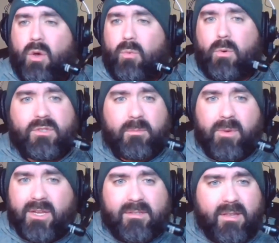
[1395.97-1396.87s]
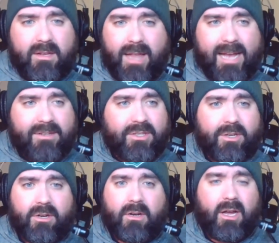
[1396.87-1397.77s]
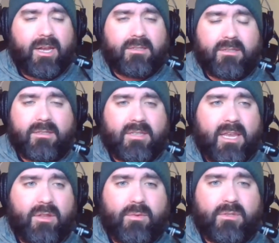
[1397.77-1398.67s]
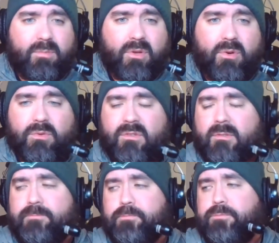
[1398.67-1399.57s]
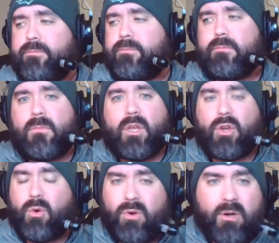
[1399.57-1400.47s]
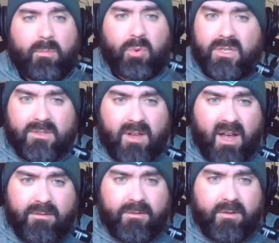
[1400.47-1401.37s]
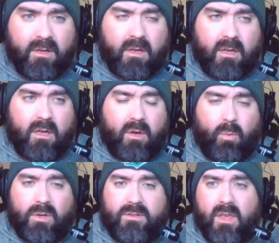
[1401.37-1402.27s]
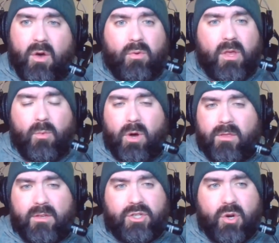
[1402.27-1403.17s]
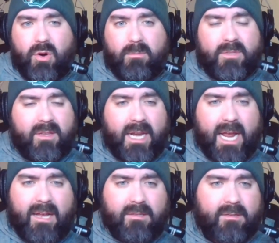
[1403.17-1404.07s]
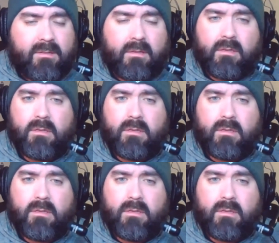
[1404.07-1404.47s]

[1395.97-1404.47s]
What was the biggest thing last year against the St. Louis Blues? Kirill Kaprizov was the only one that showed up to the dance.